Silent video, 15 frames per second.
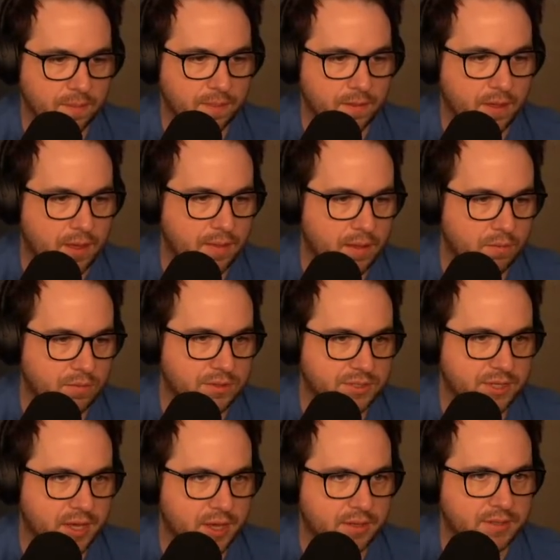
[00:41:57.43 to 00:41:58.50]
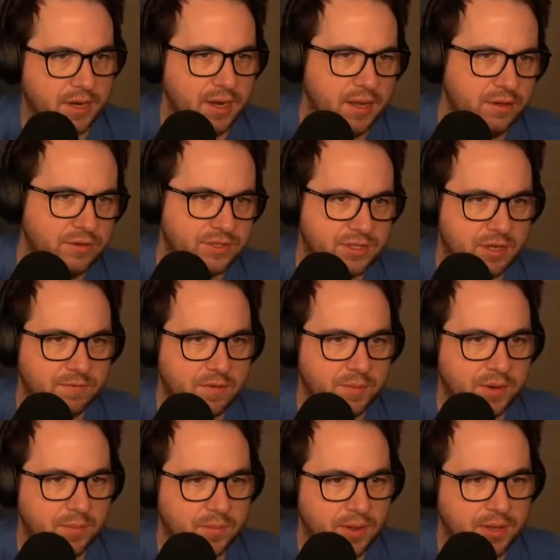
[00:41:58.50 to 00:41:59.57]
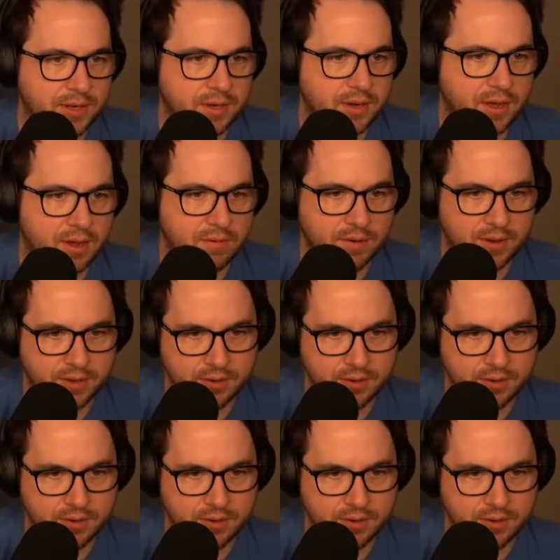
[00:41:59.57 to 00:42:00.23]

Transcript: And then we'll say, did I not use self up here? Probably not, right?